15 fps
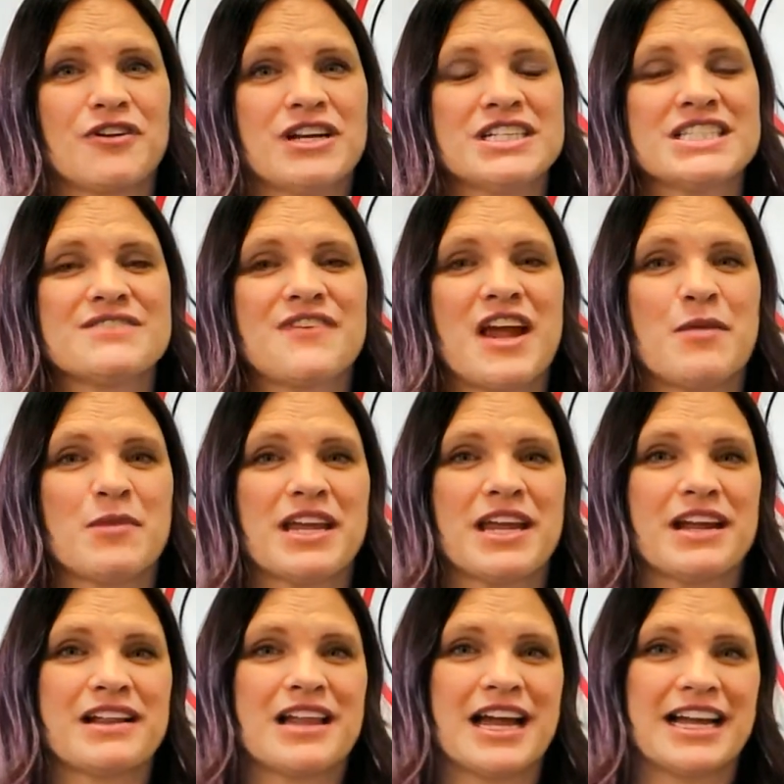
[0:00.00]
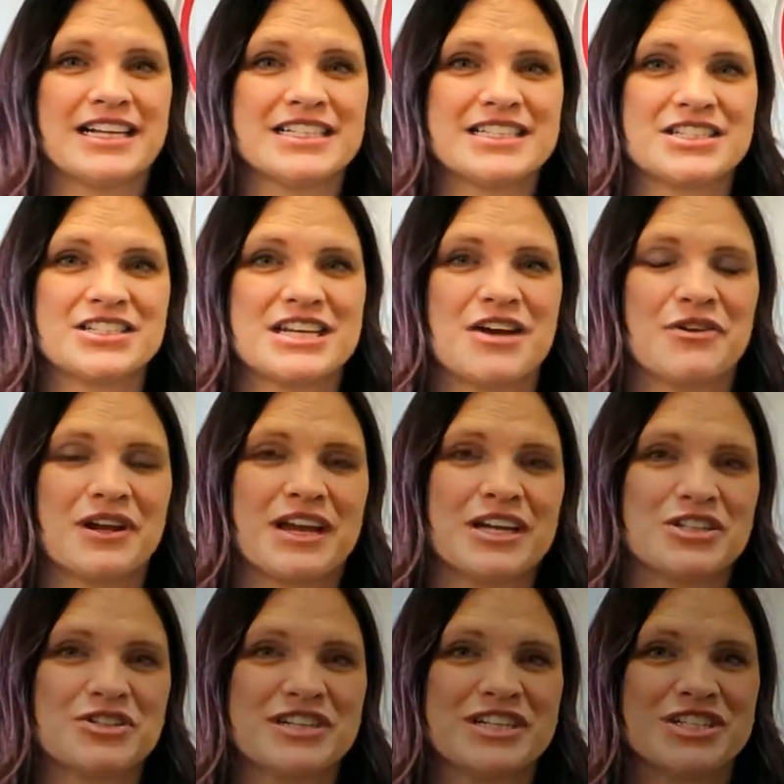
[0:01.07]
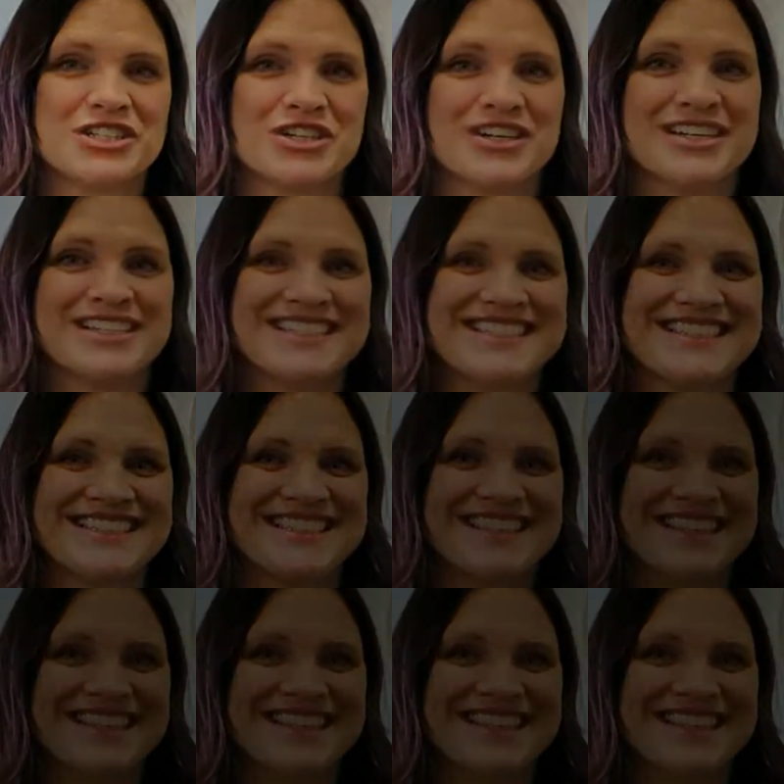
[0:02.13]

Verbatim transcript: your friends, family, and clients to Town & Country Insurance.